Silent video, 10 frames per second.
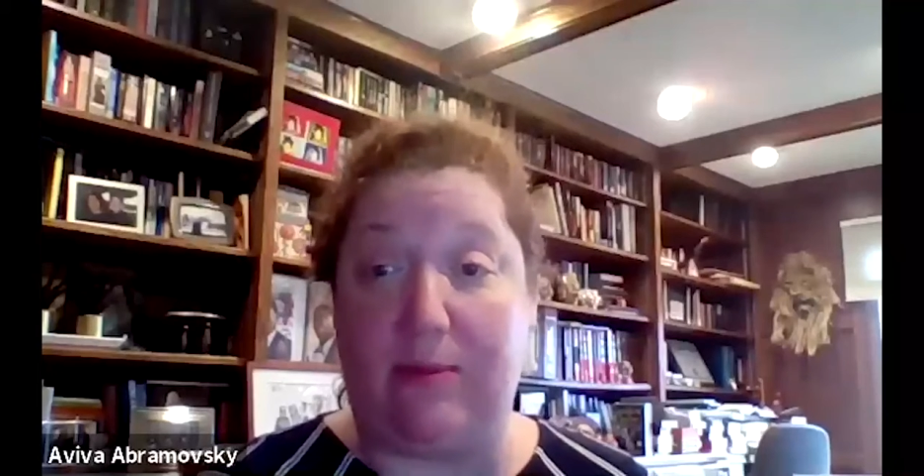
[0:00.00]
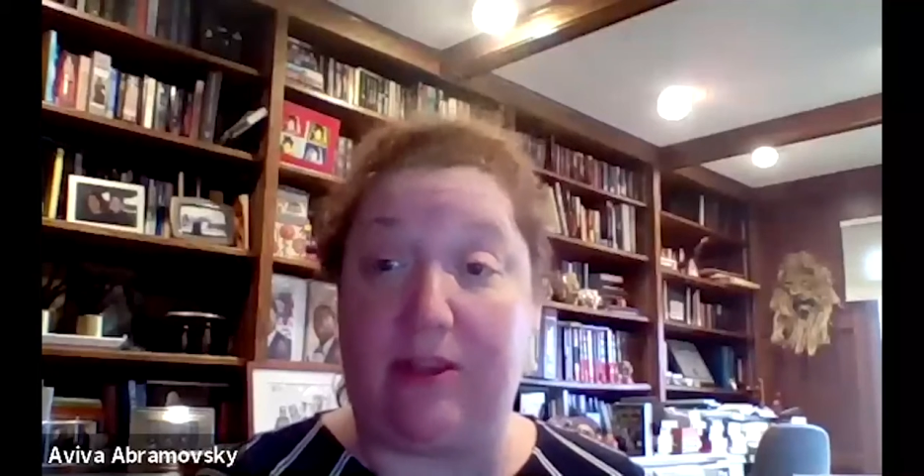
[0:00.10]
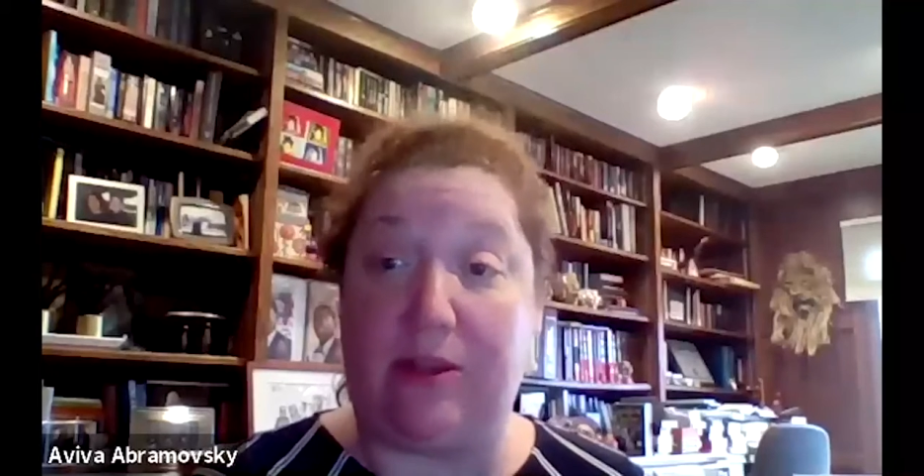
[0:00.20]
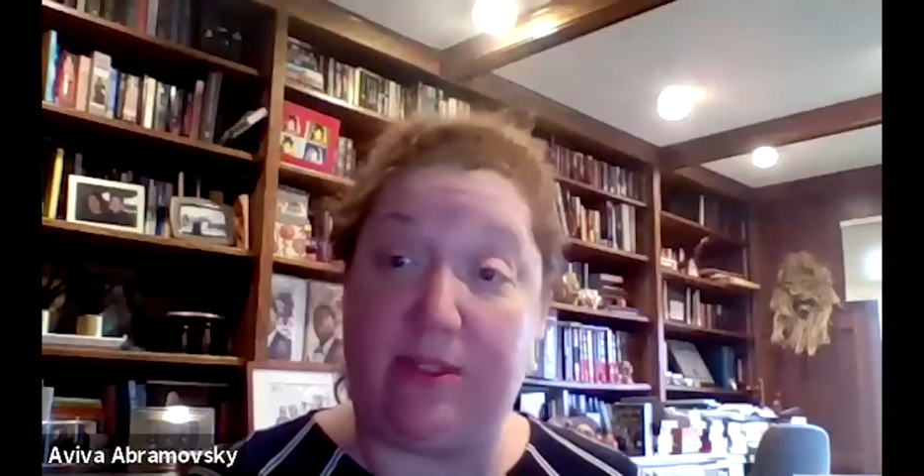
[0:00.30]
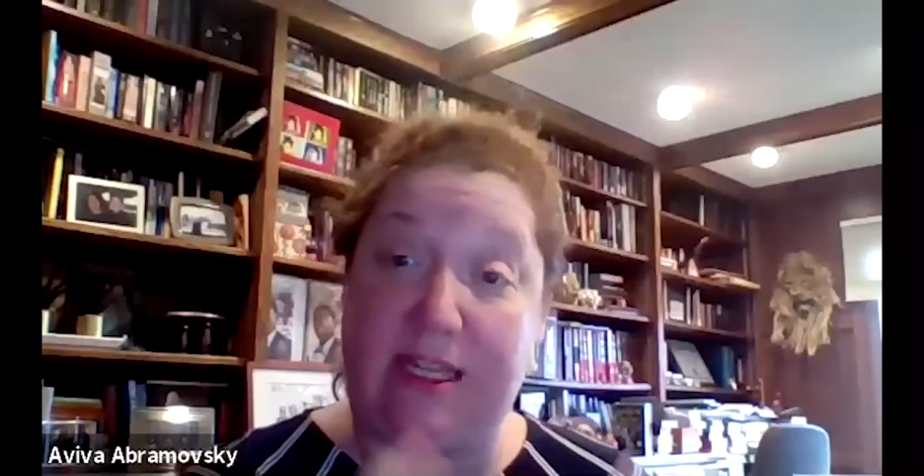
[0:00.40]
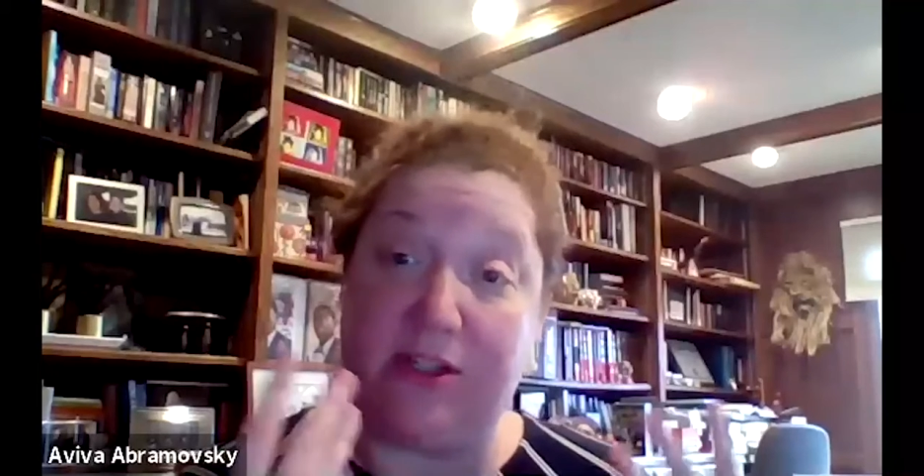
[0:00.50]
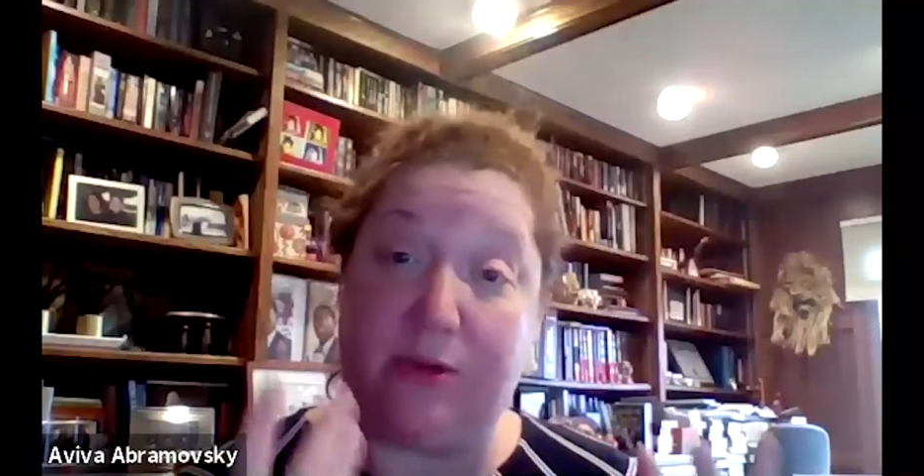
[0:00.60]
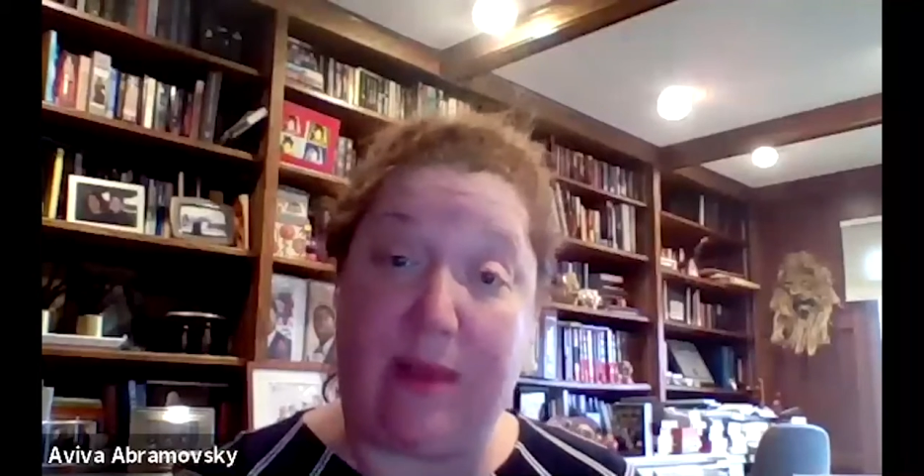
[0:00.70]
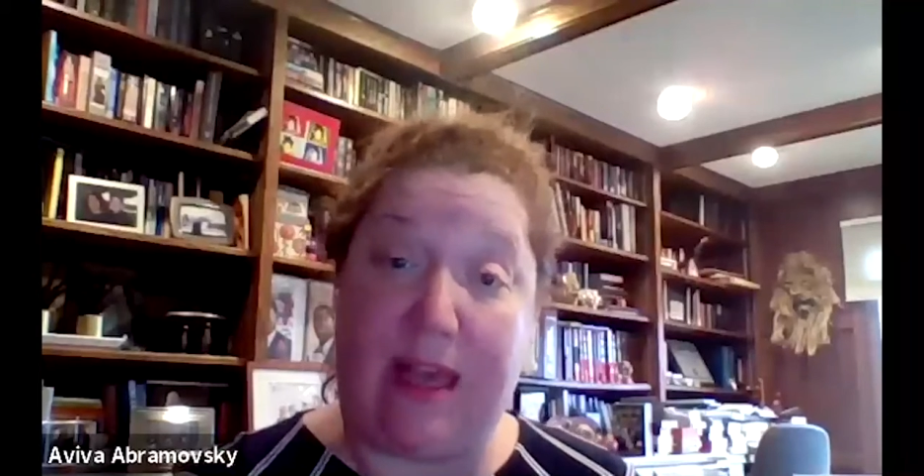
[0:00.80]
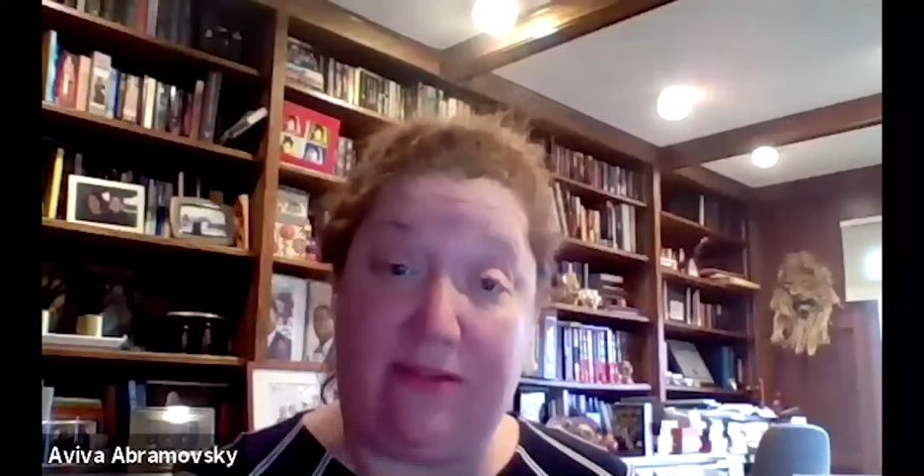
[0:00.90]
about the
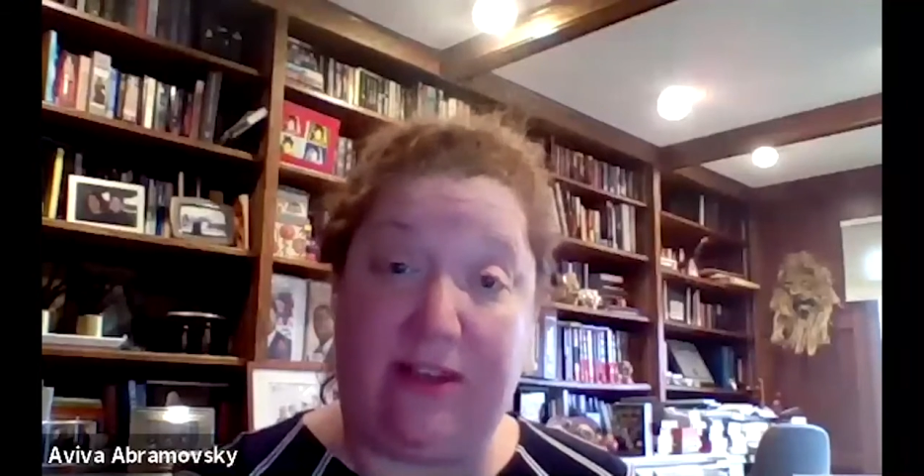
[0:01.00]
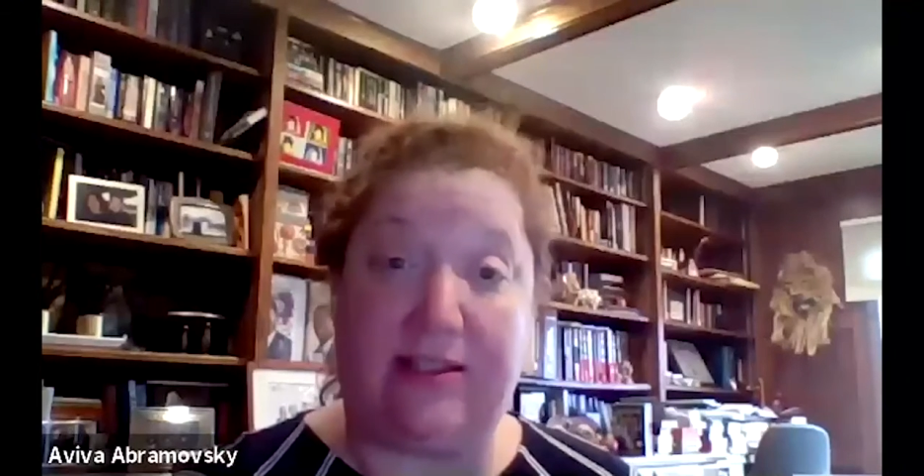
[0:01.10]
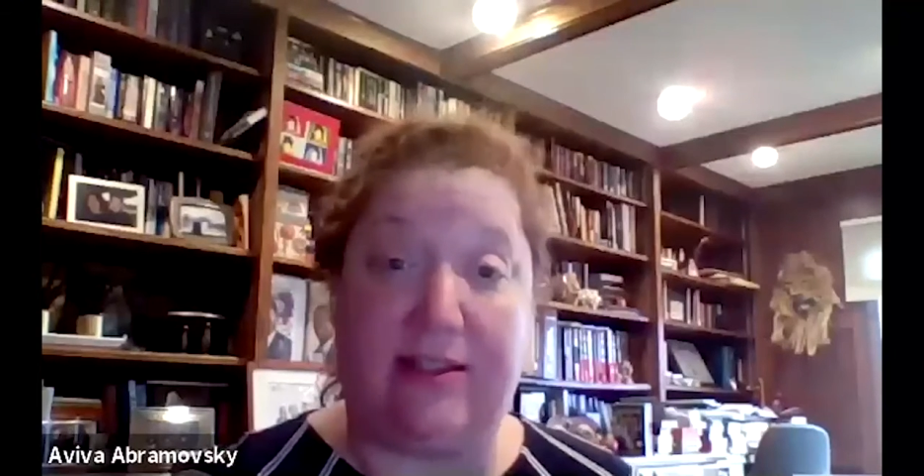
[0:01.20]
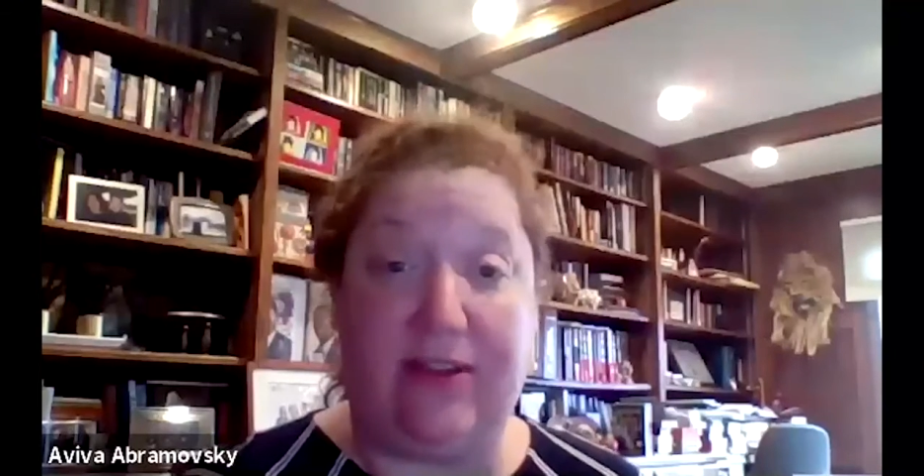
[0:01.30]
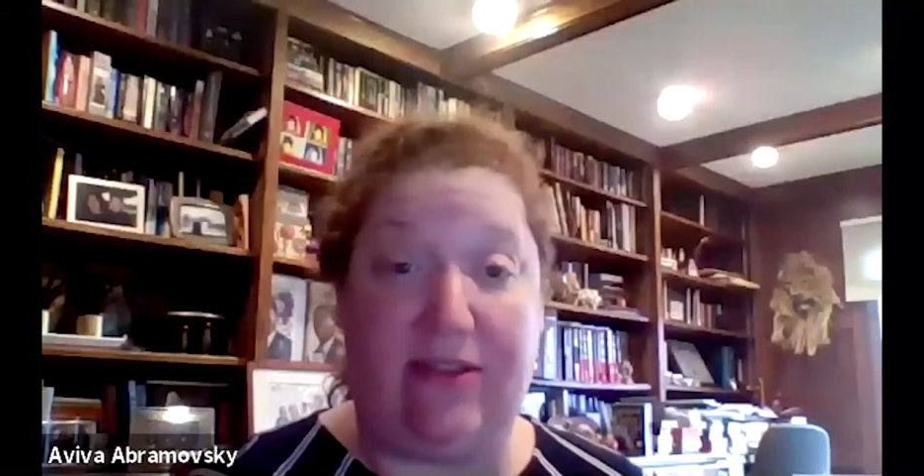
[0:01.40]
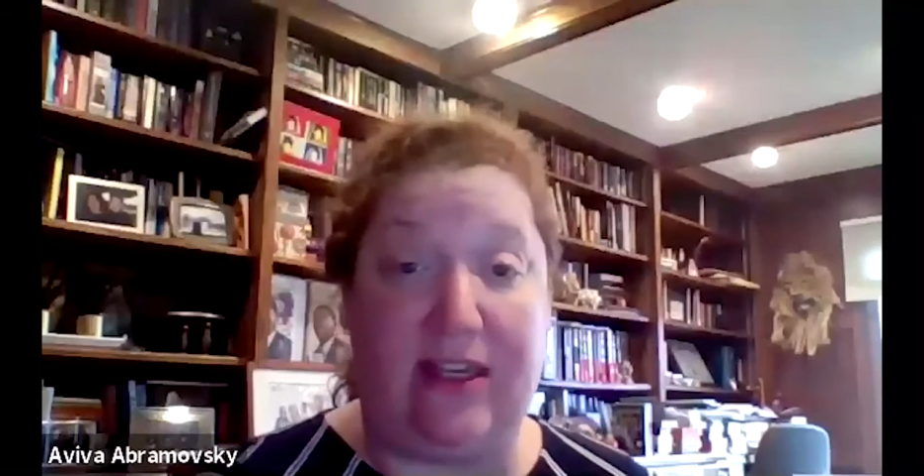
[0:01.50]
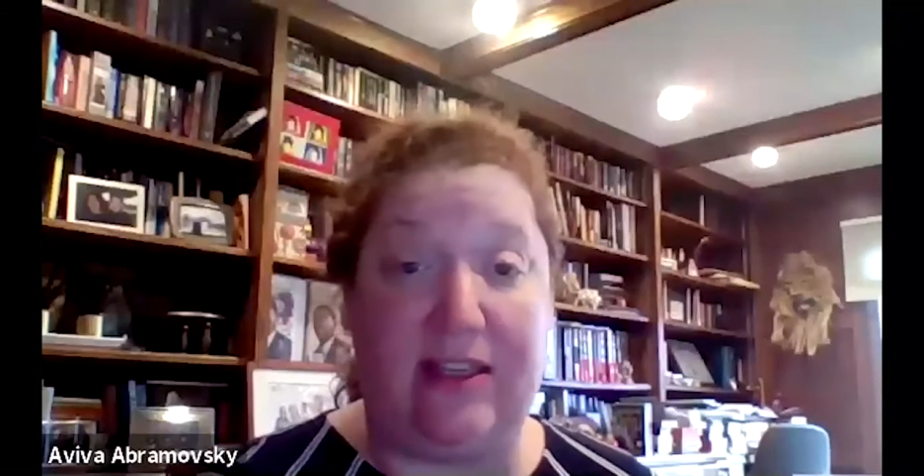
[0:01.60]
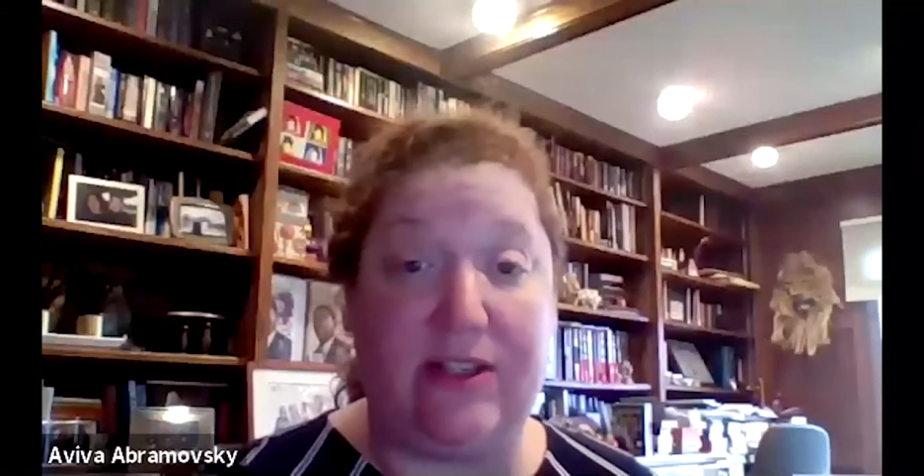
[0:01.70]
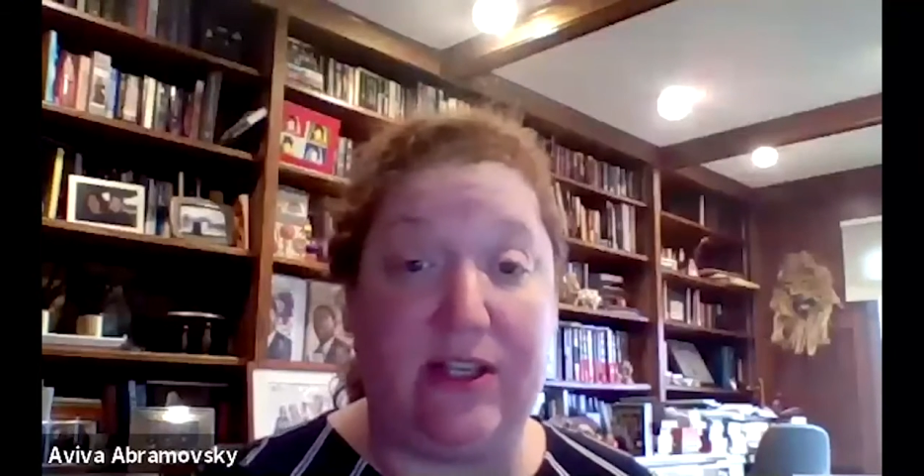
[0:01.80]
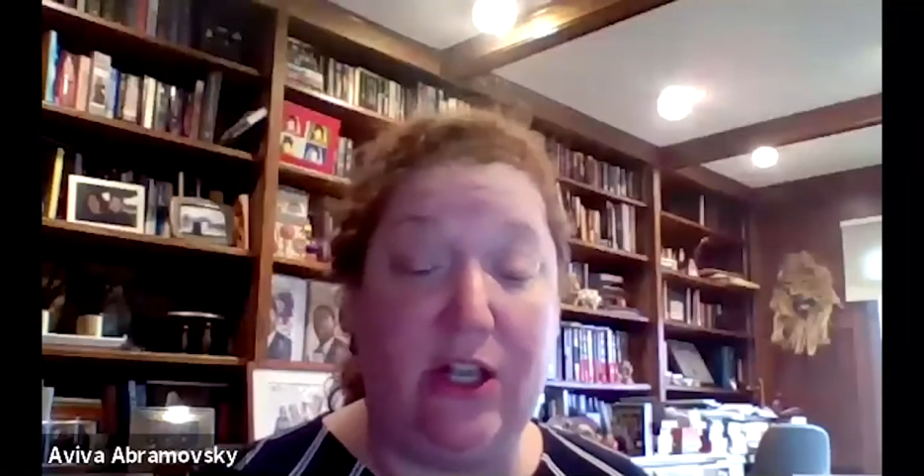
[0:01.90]
potential benefits of
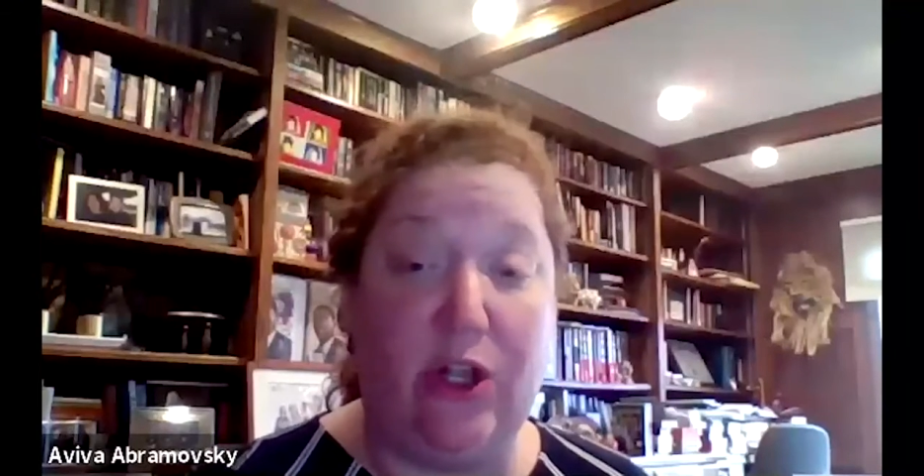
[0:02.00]
AVs,